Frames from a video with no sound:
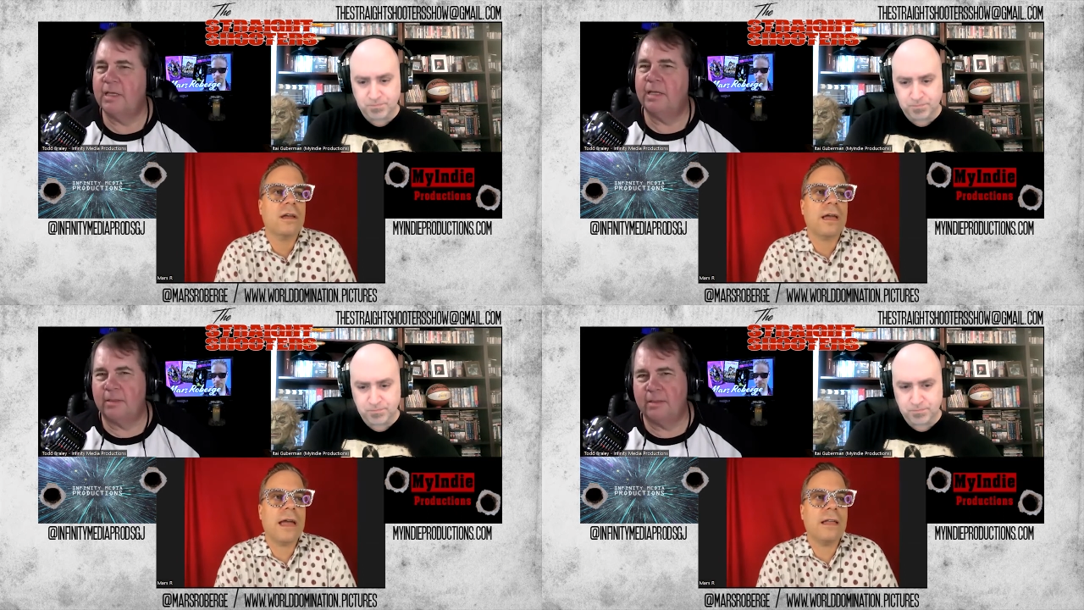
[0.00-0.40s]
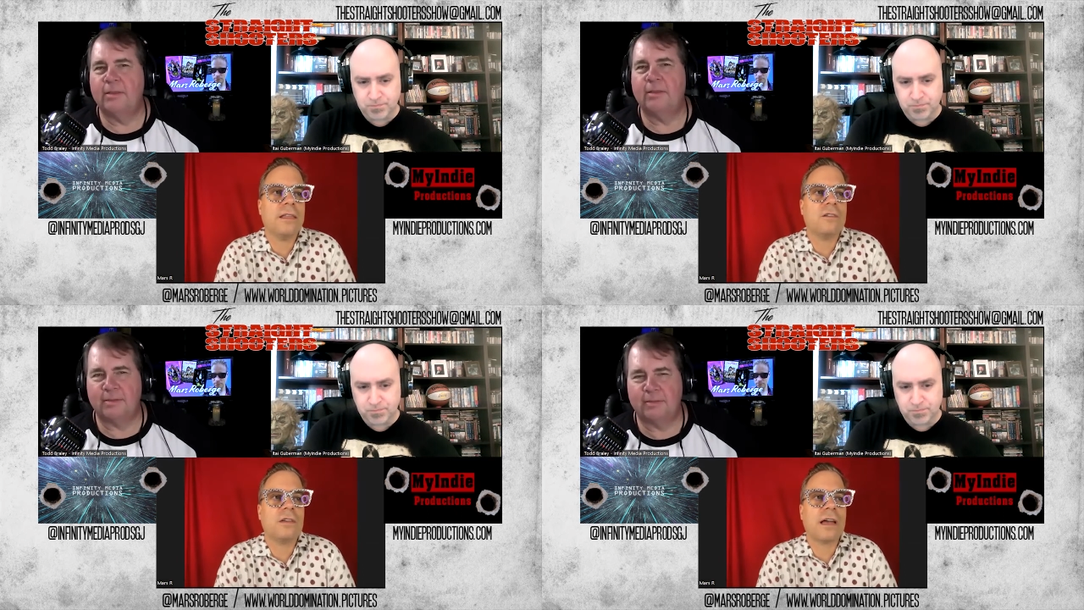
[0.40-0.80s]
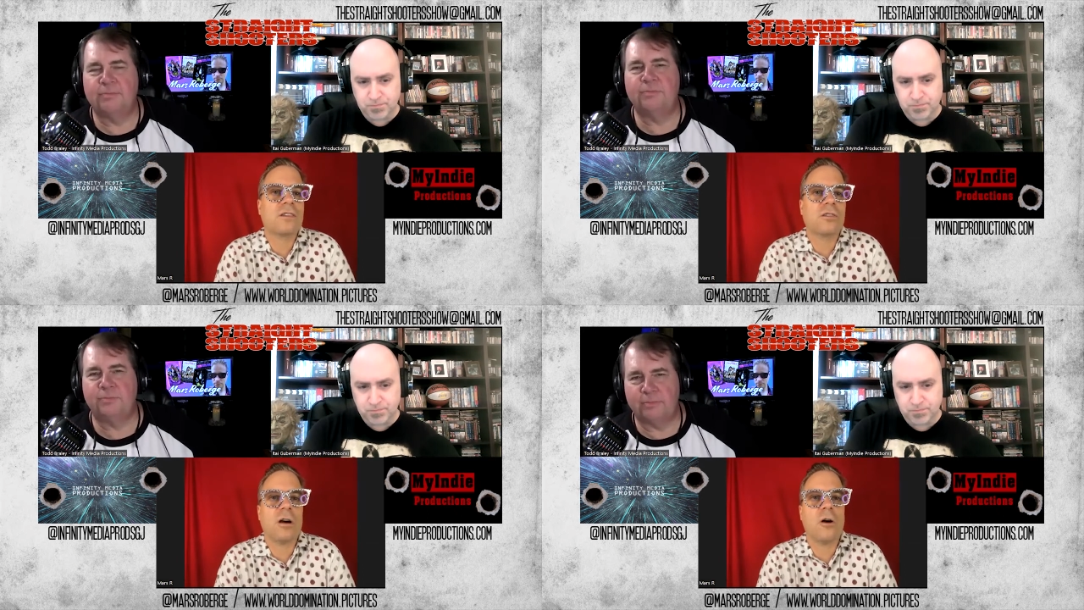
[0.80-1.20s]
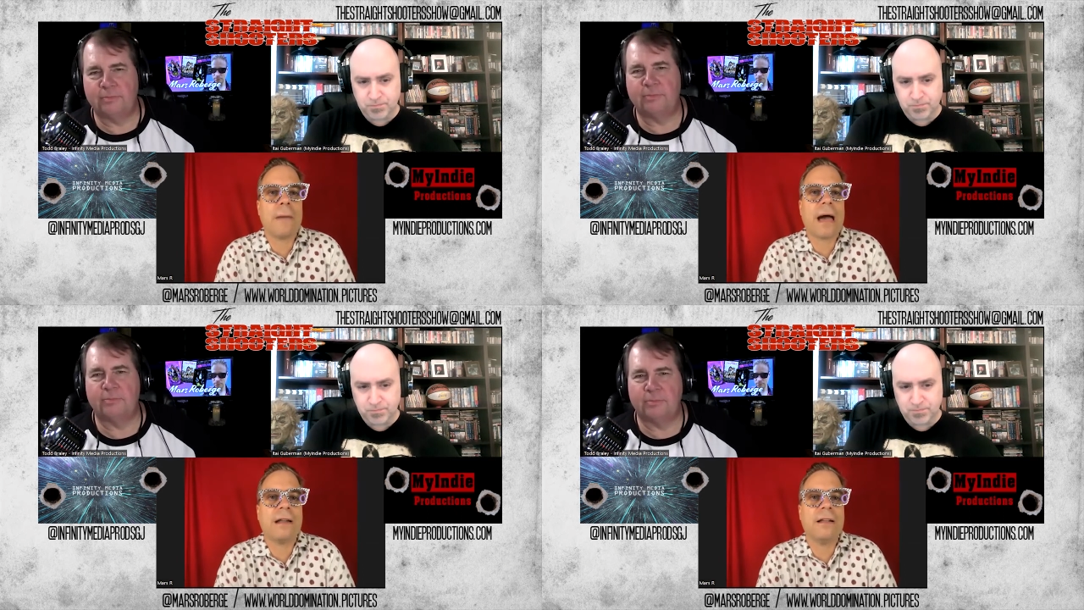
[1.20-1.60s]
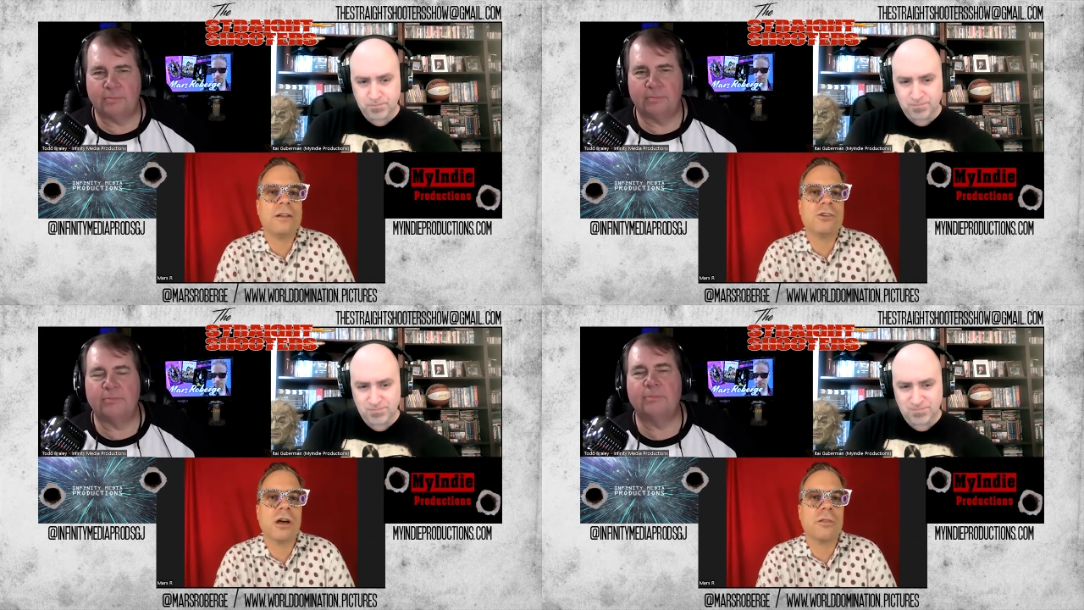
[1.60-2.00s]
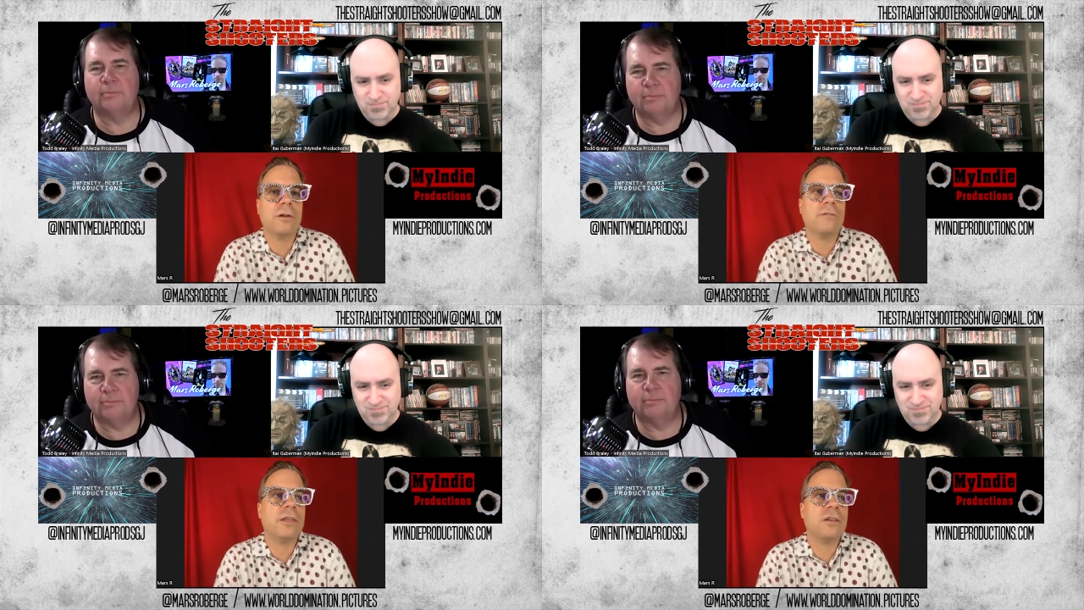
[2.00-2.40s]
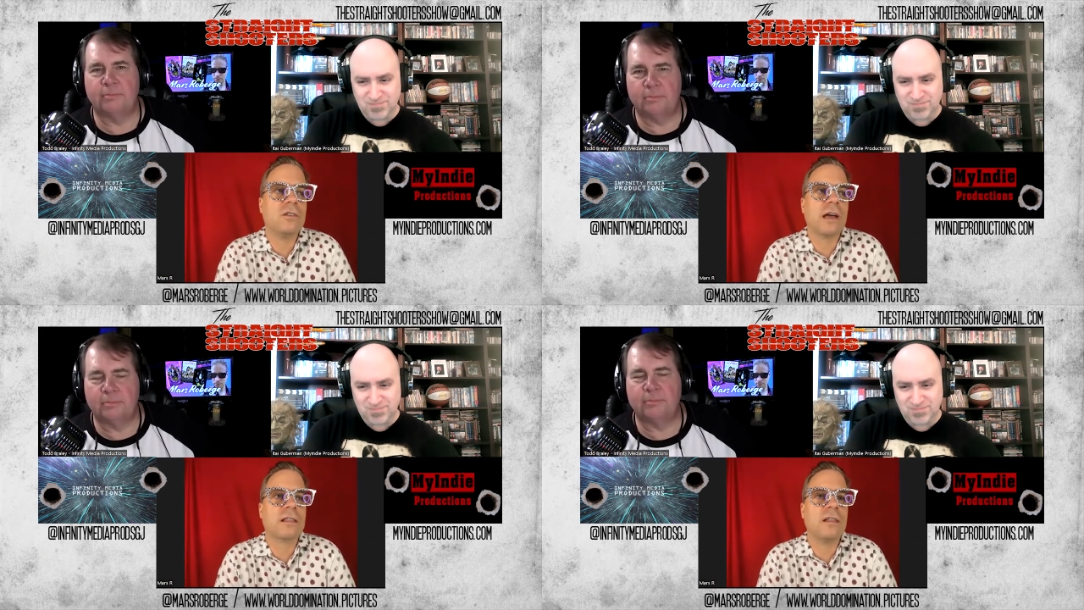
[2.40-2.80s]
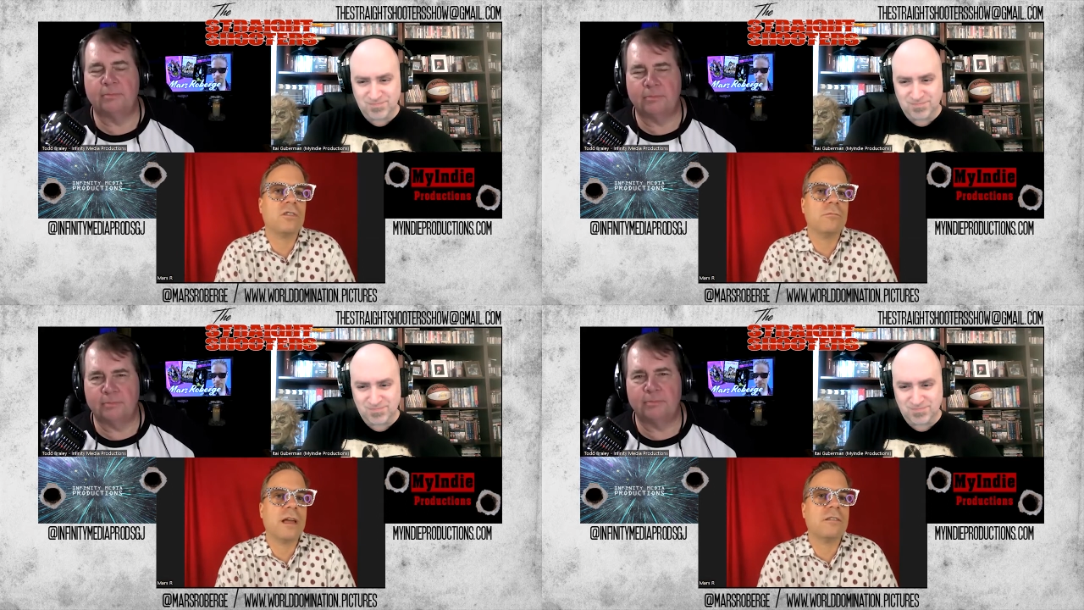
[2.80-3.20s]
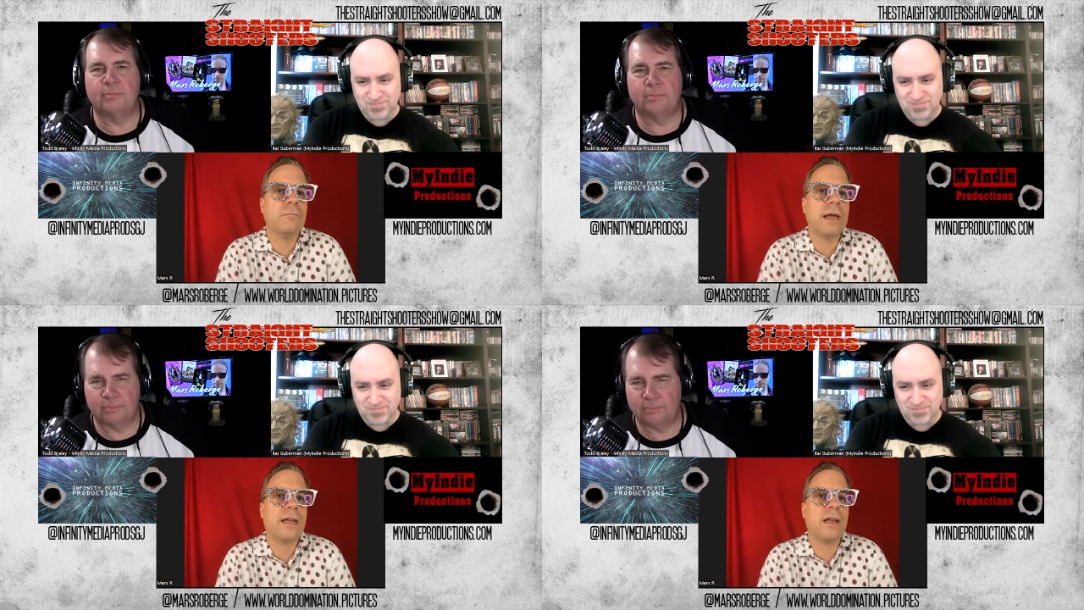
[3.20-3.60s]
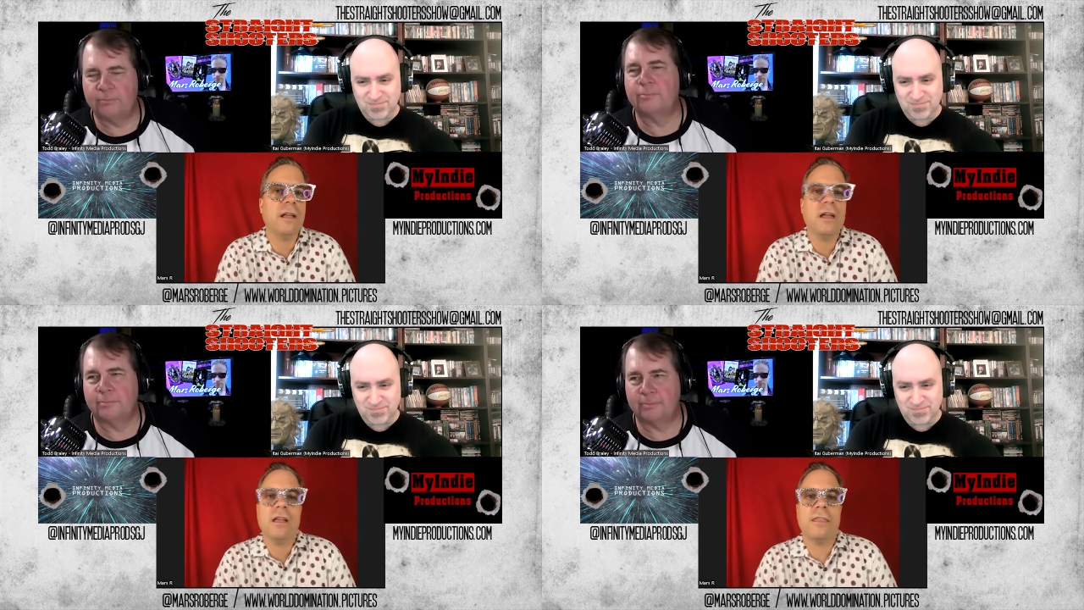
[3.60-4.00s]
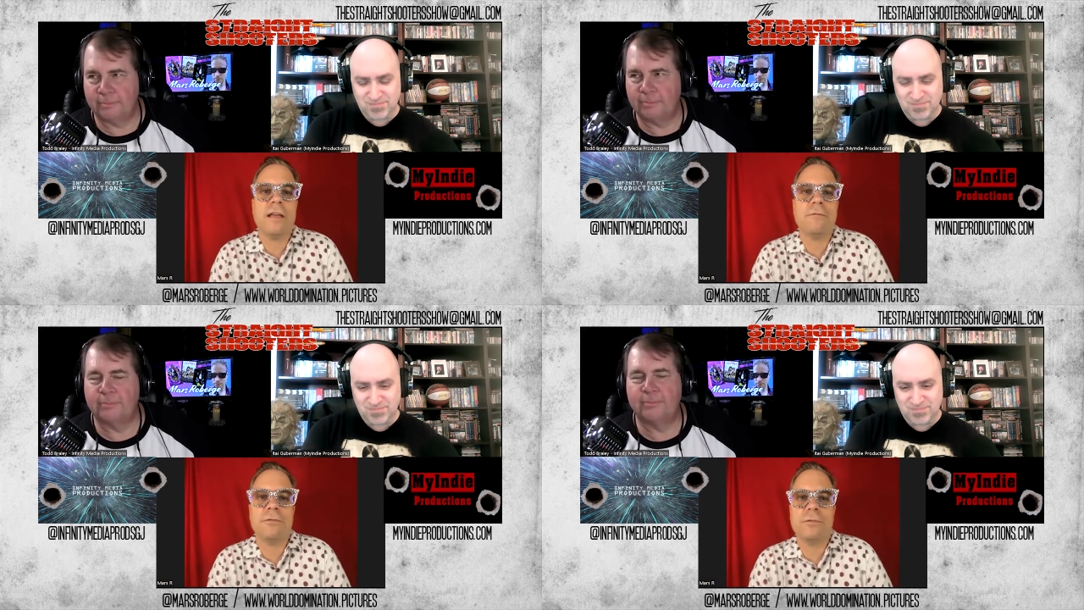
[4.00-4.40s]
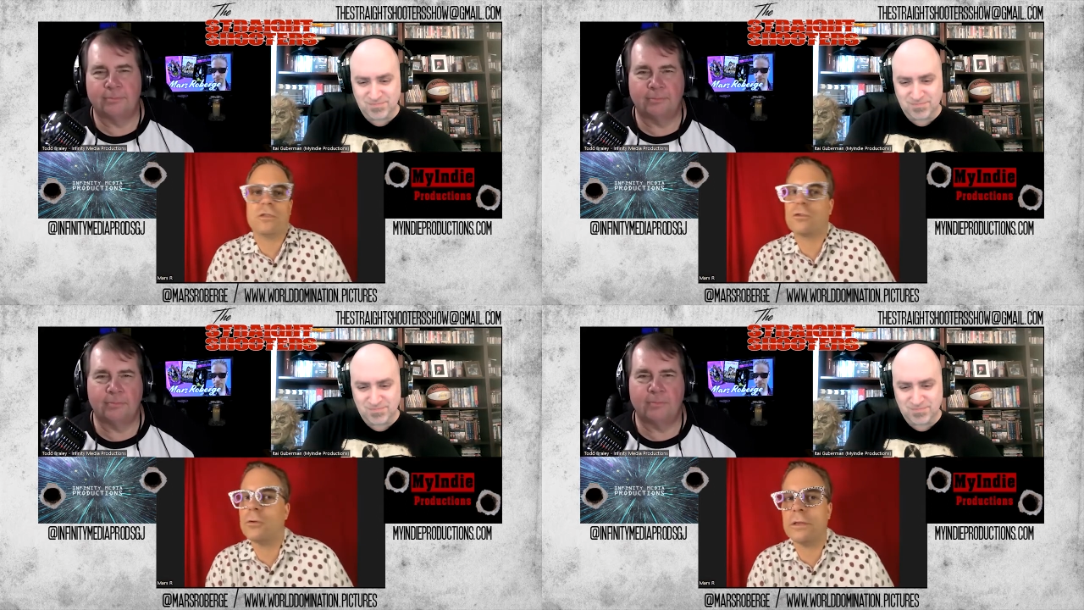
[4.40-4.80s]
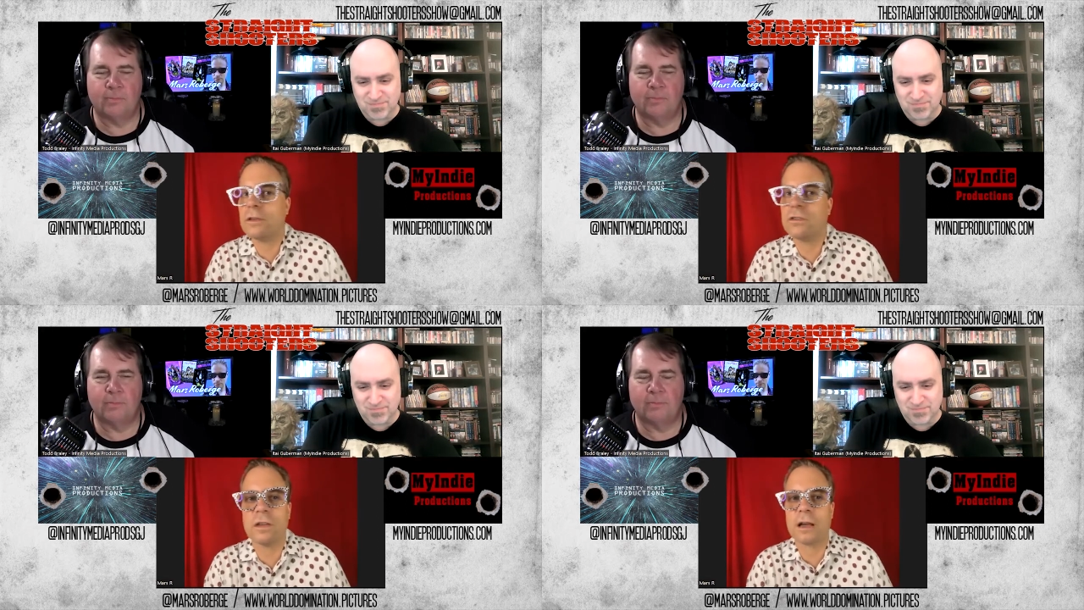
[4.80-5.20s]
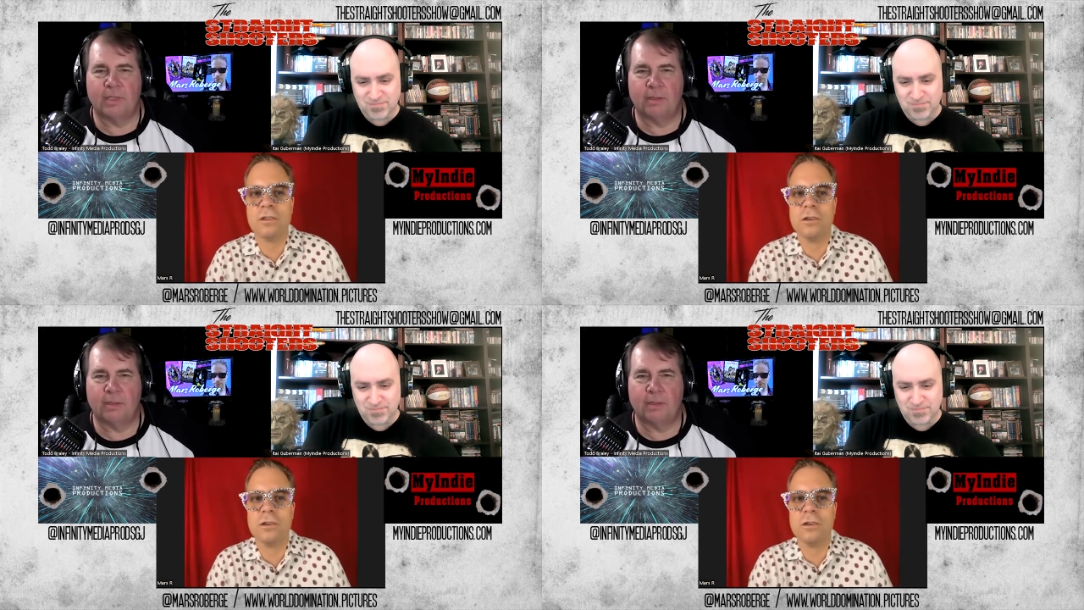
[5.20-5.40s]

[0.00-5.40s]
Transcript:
Speaker 1: and the sects are all mad at each other. And if this sect doesn't get to make it, then screw this sect.